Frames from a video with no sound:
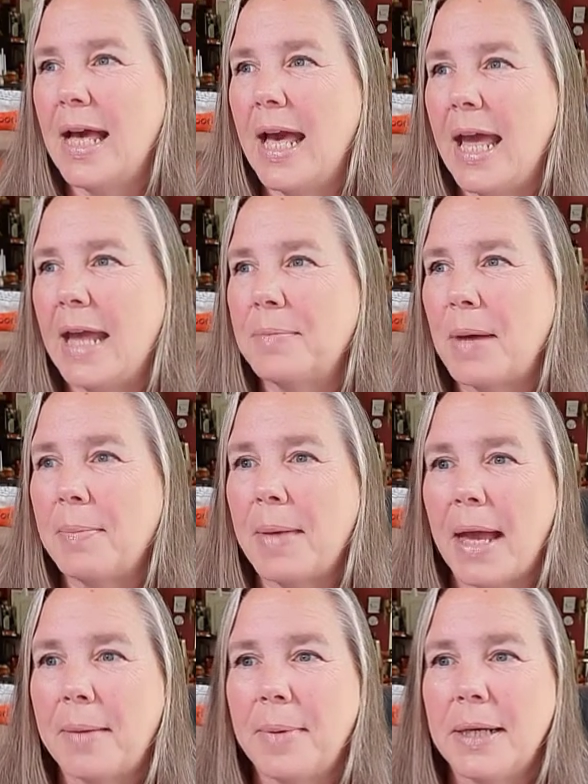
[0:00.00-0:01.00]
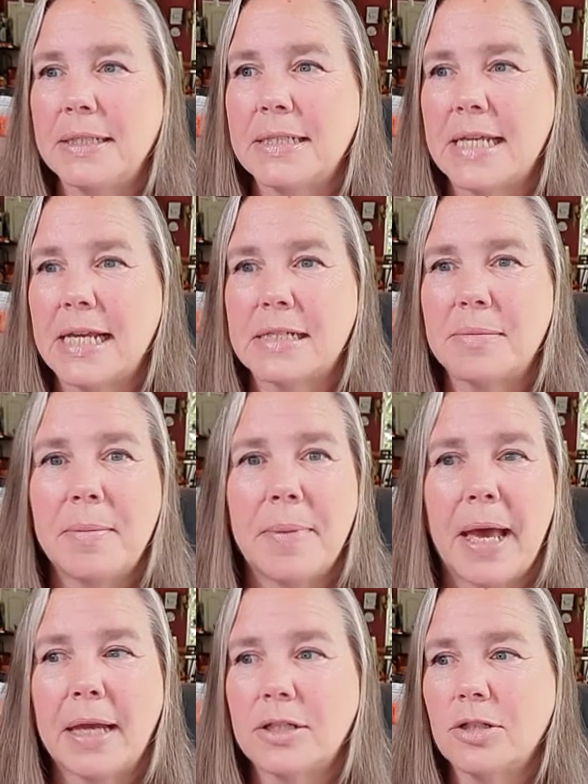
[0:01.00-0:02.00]
And my back button takes me
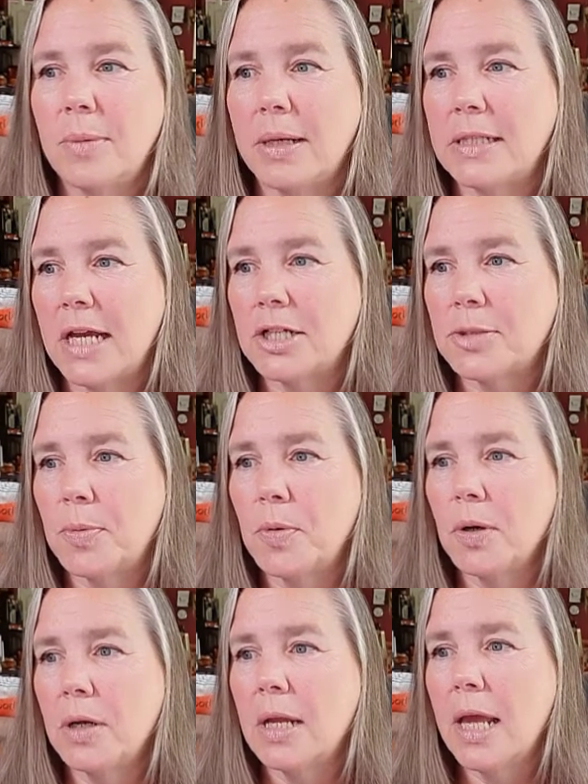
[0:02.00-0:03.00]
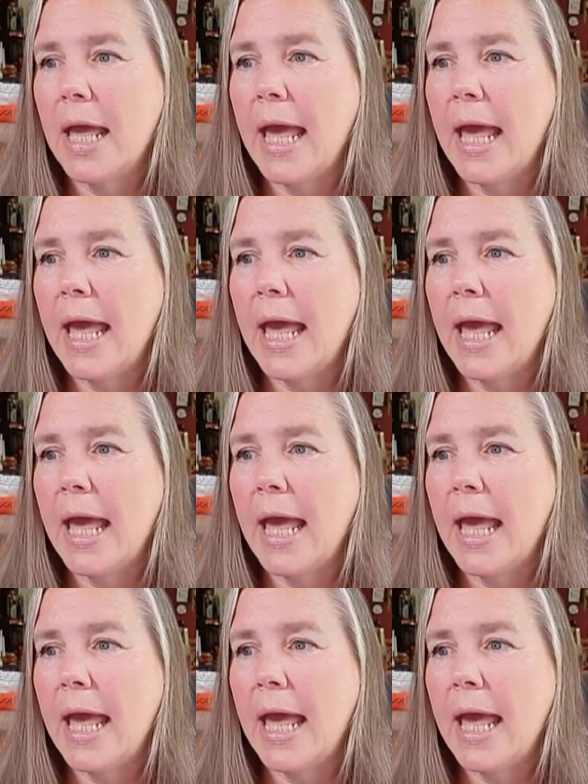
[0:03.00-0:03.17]
back to my dashboard.